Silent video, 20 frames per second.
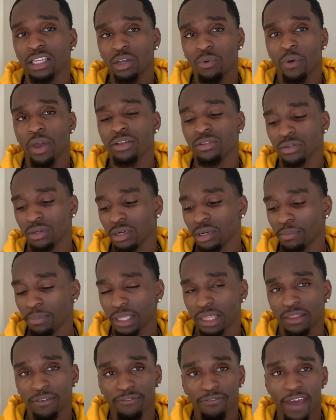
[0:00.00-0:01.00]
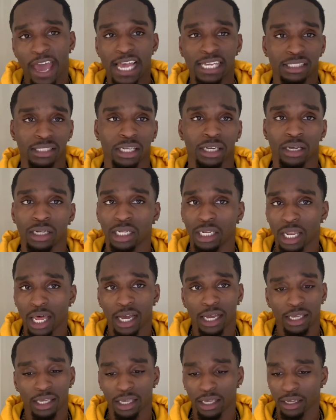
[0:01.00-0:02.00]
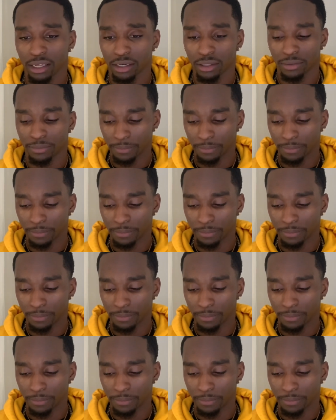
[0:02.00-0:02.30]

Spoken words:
waves are going to be, the faster they're going to lock in.